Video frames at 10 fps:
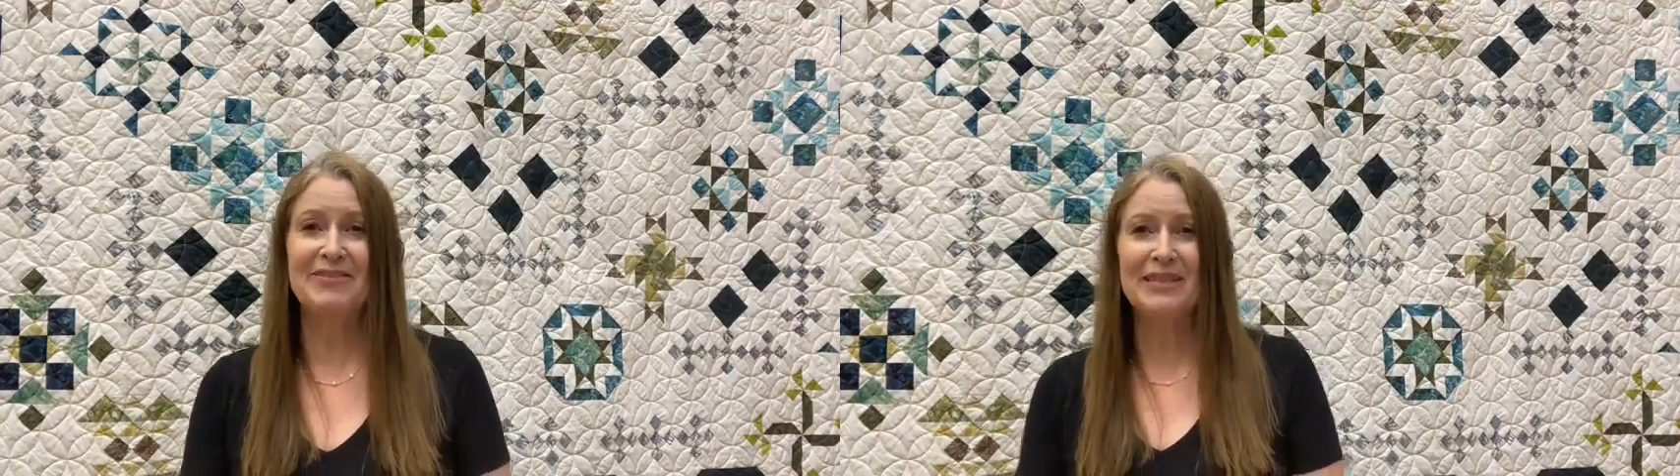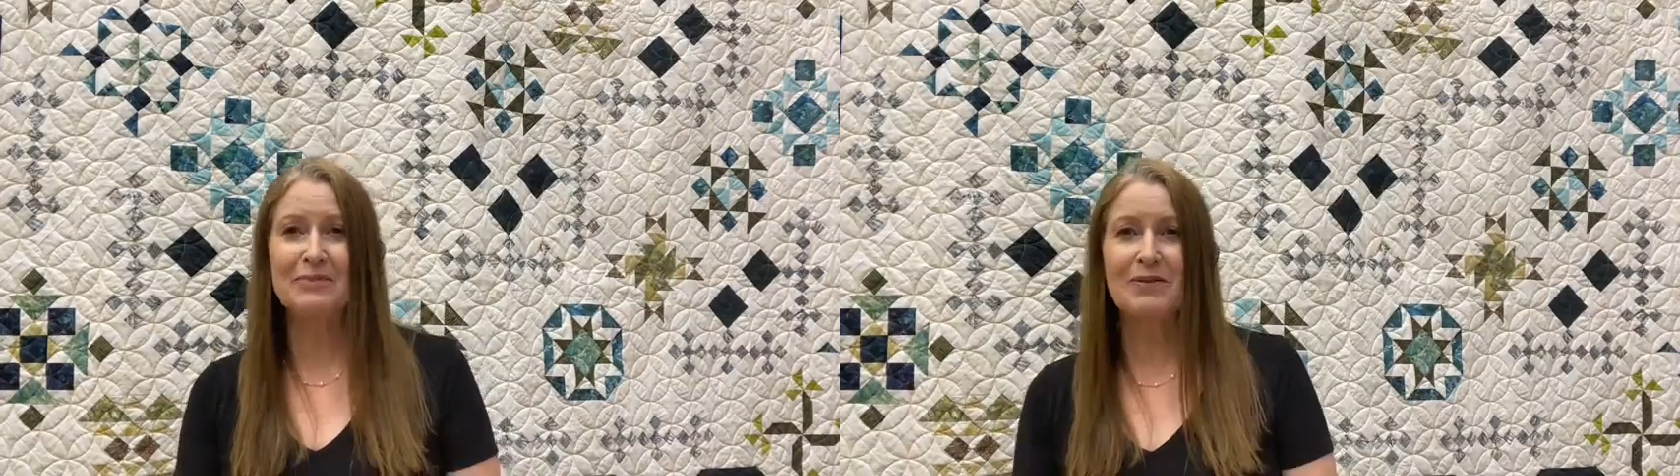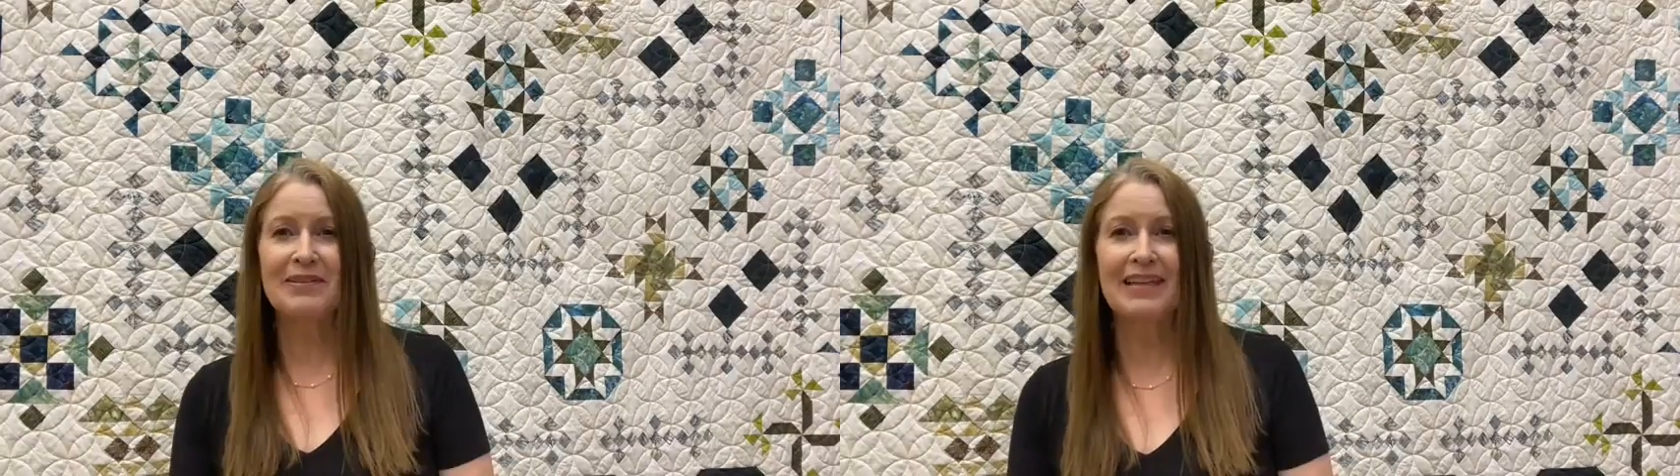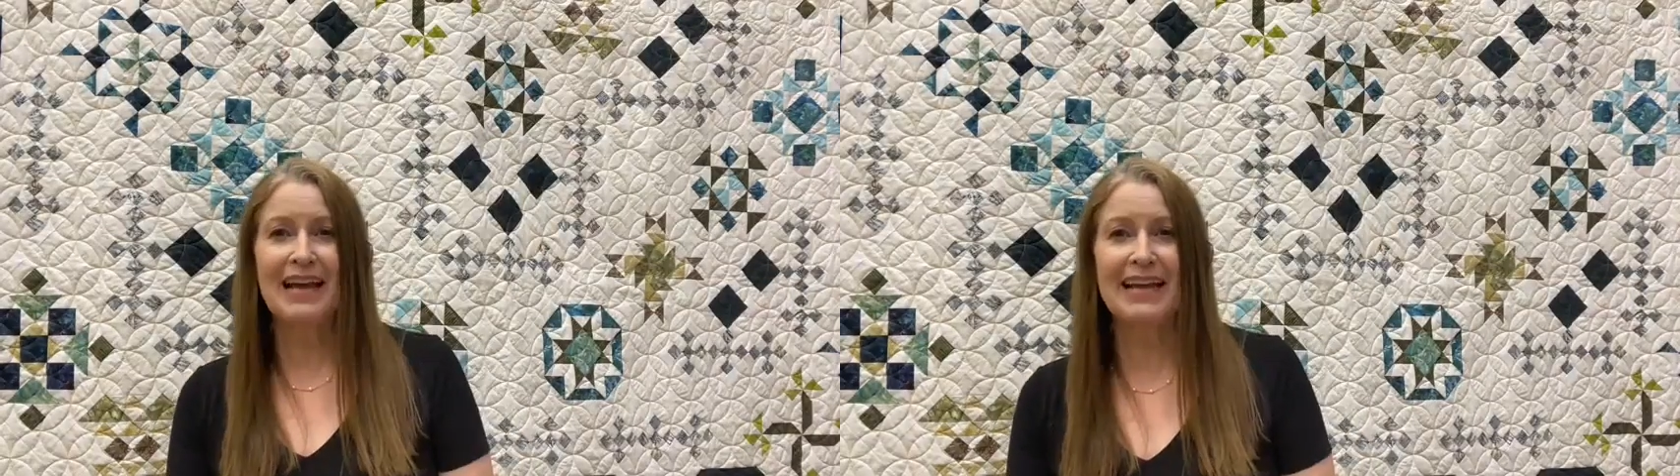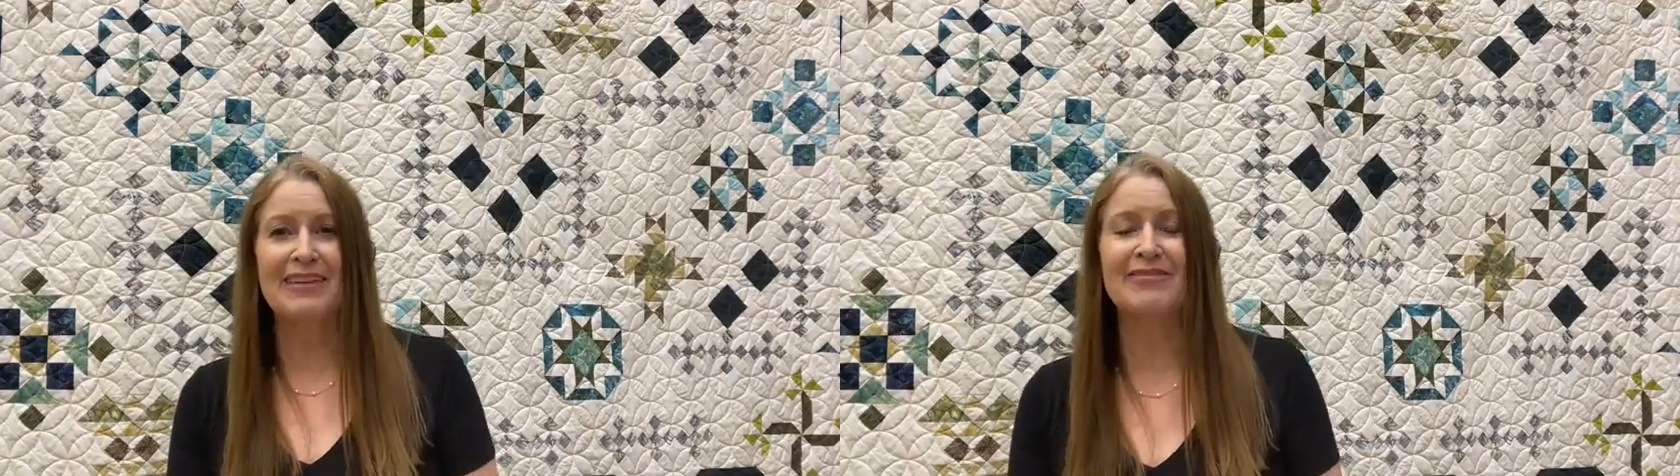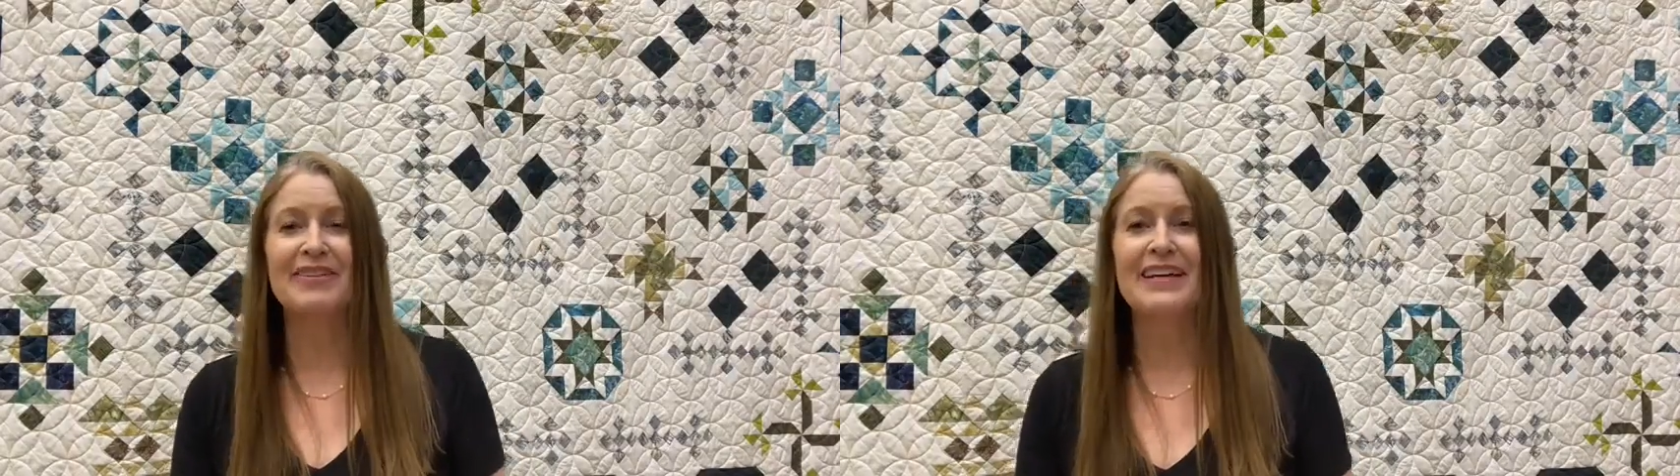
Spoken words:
Facebook Live.